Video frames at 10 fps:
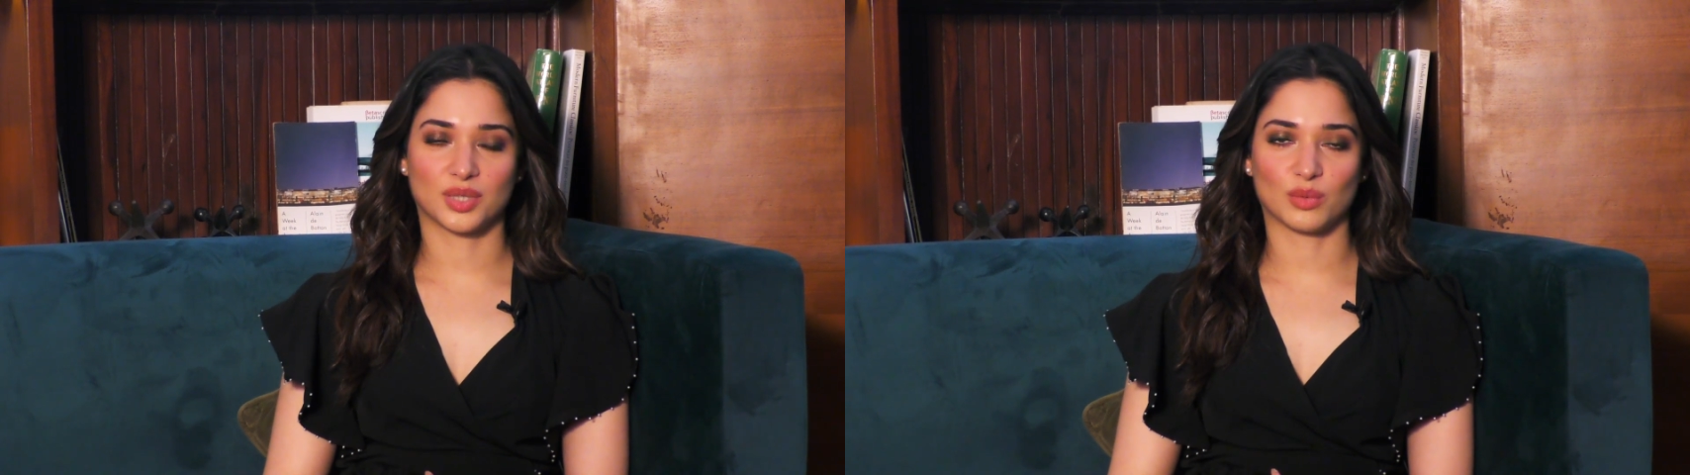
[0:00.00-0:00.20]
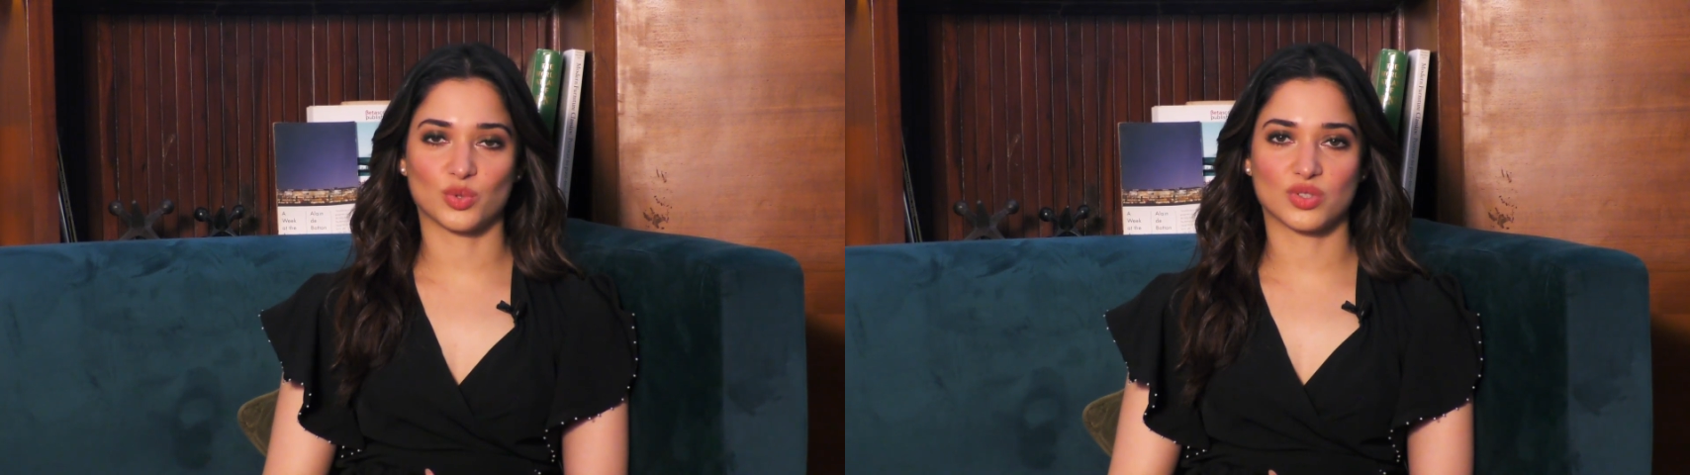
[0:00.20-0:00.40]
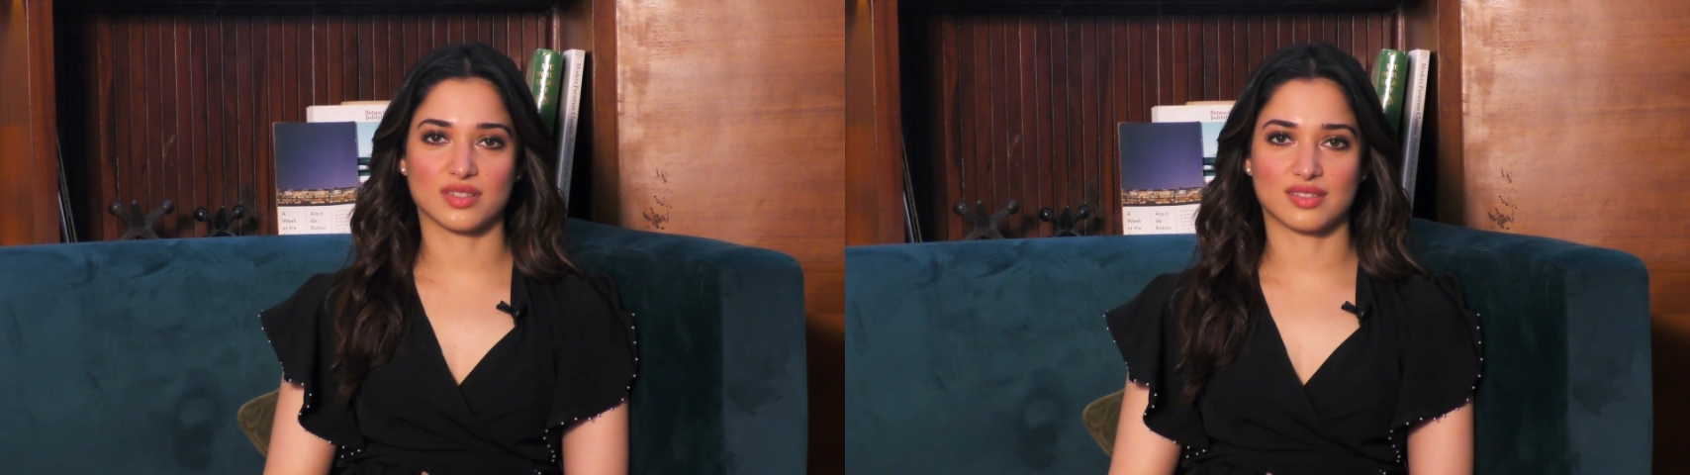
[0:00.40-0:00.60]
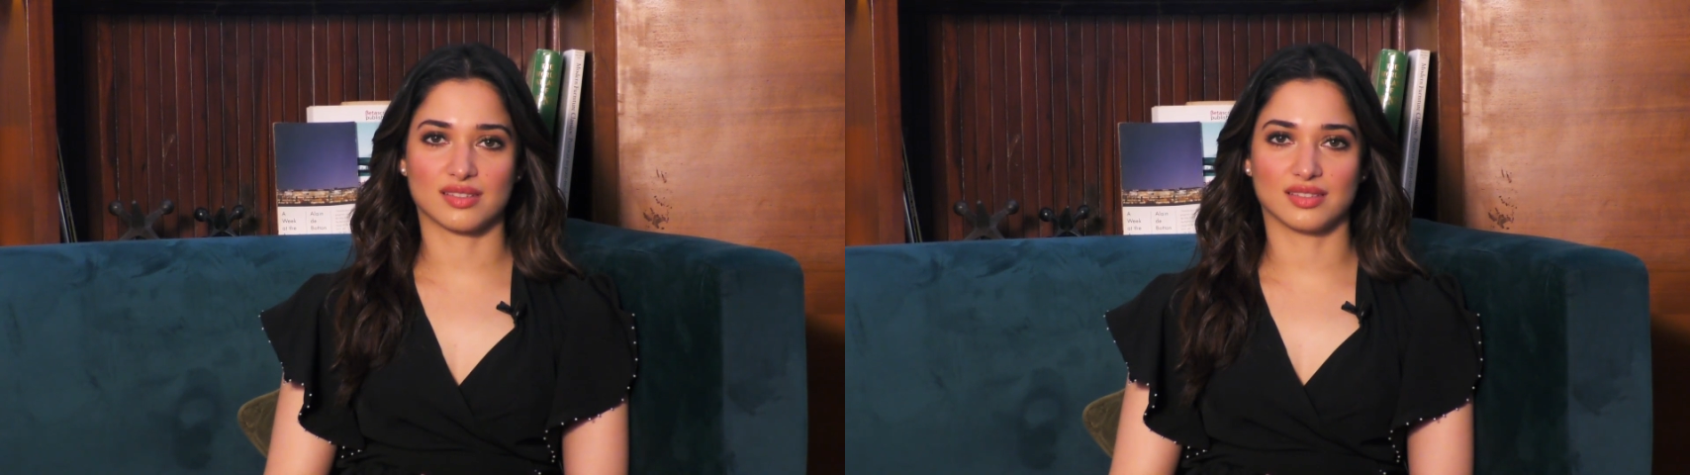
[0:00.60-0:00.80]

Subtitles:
Prabhu sir's